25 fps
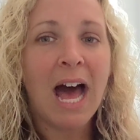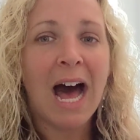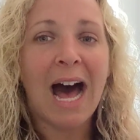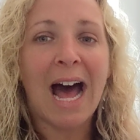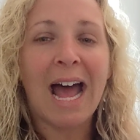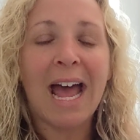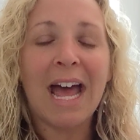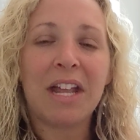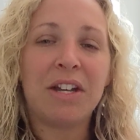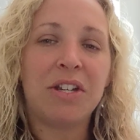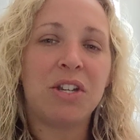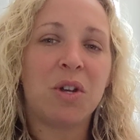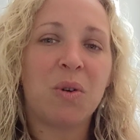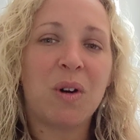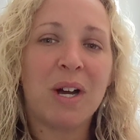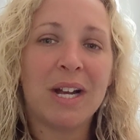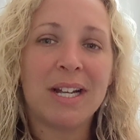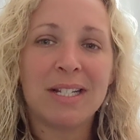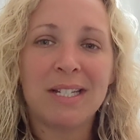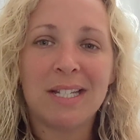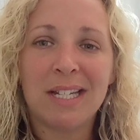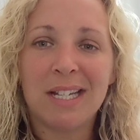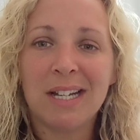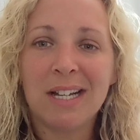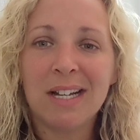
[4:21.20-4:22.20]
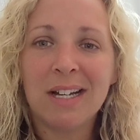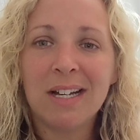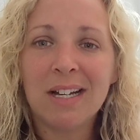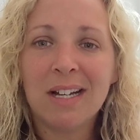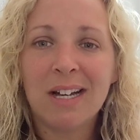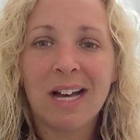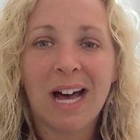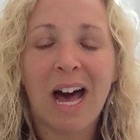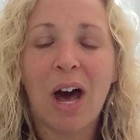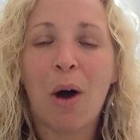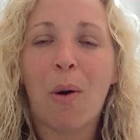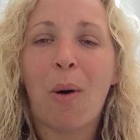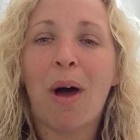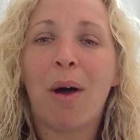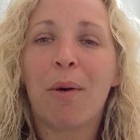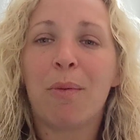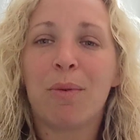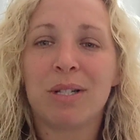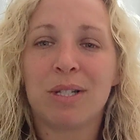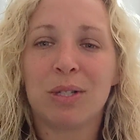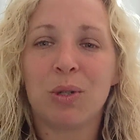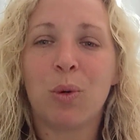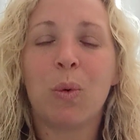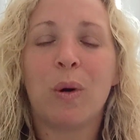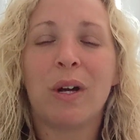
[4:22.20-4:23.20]
I had no idea how I
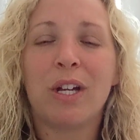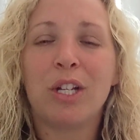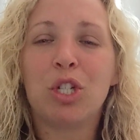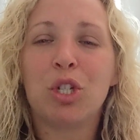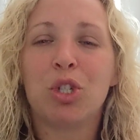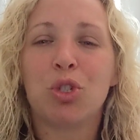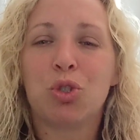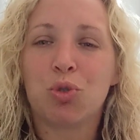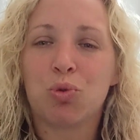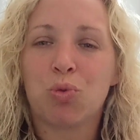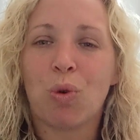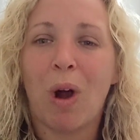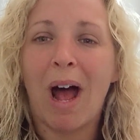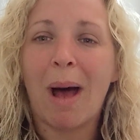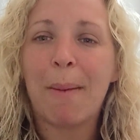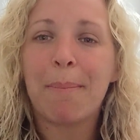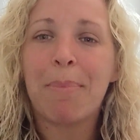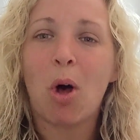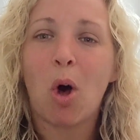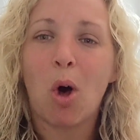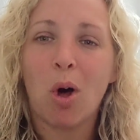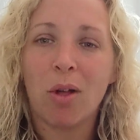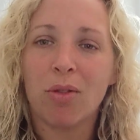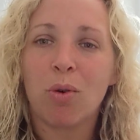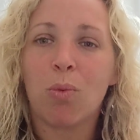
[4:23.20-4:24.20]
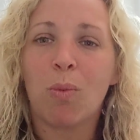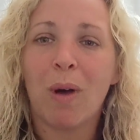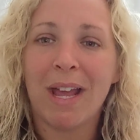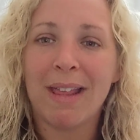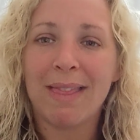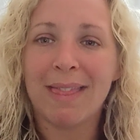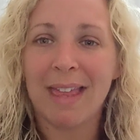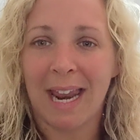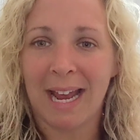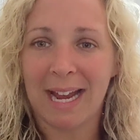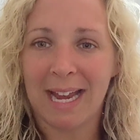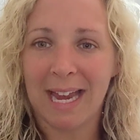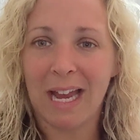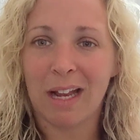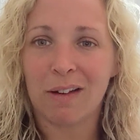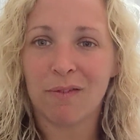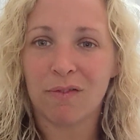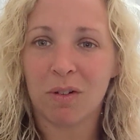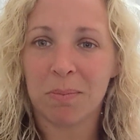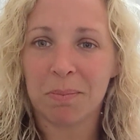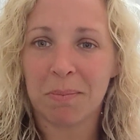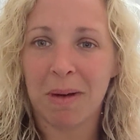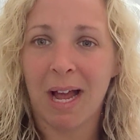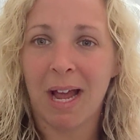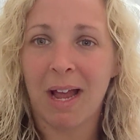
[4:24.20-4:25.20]
was going to drop all the weight that I gained
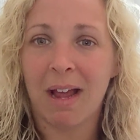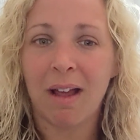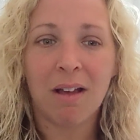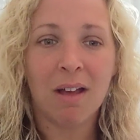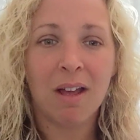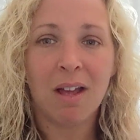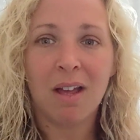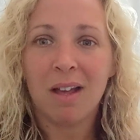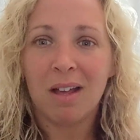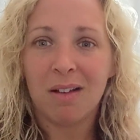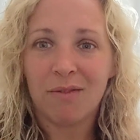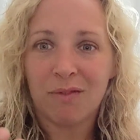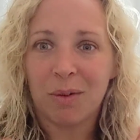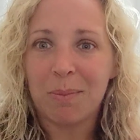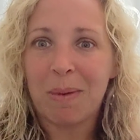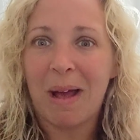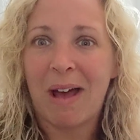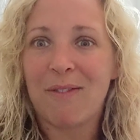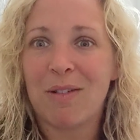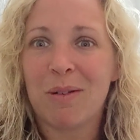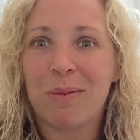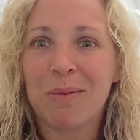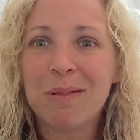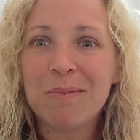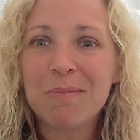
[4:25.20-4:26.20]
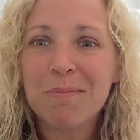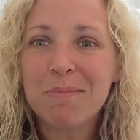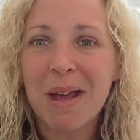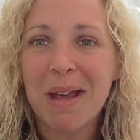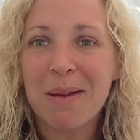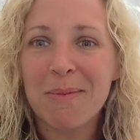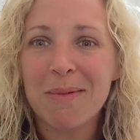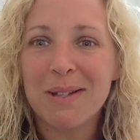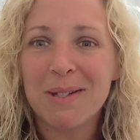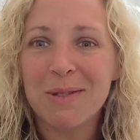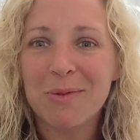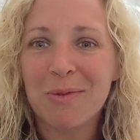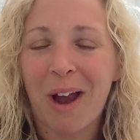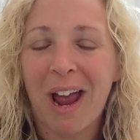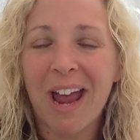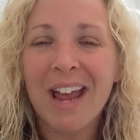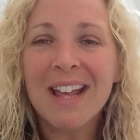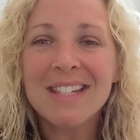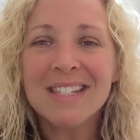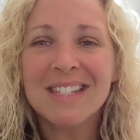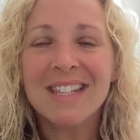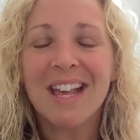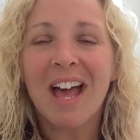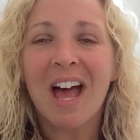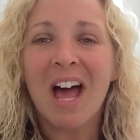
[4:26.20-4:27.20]
from having babies,
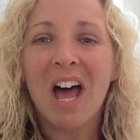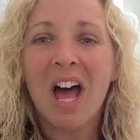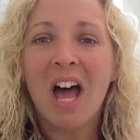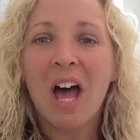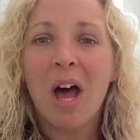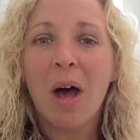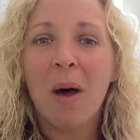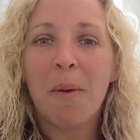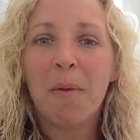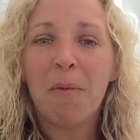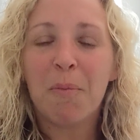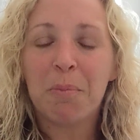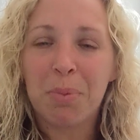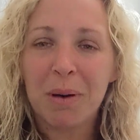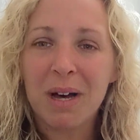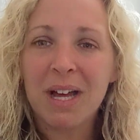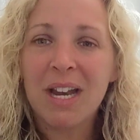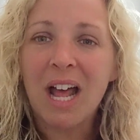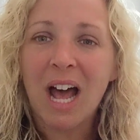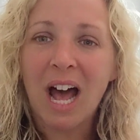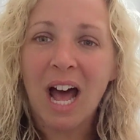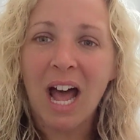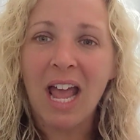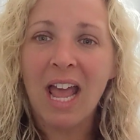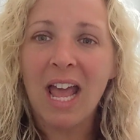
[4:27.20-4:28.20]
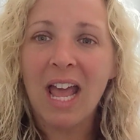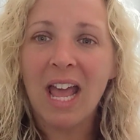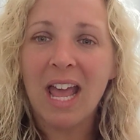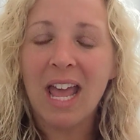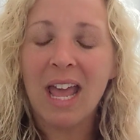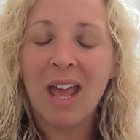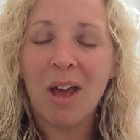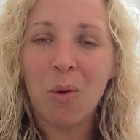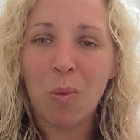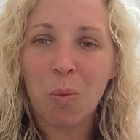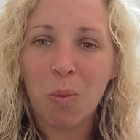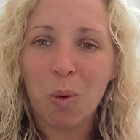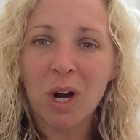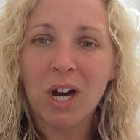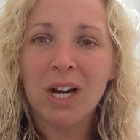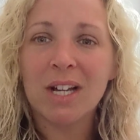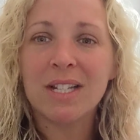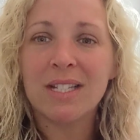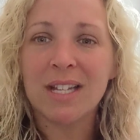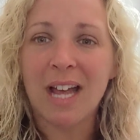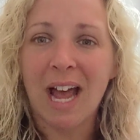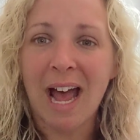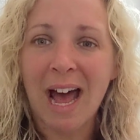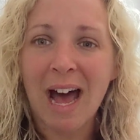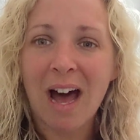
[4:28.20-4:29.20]
right? But it
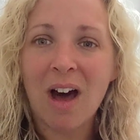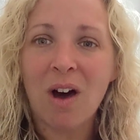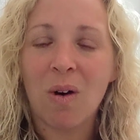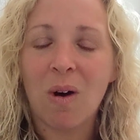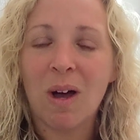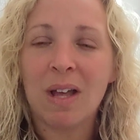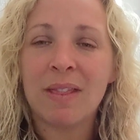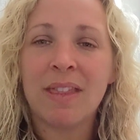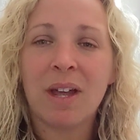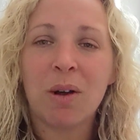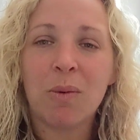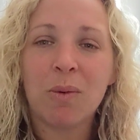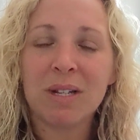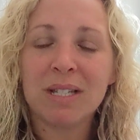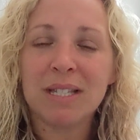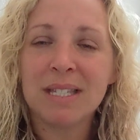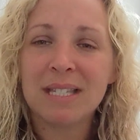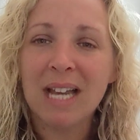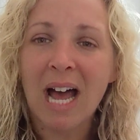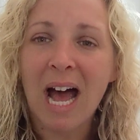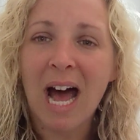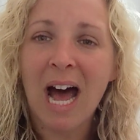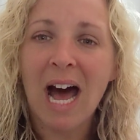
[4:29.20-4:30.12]
worked out. And there's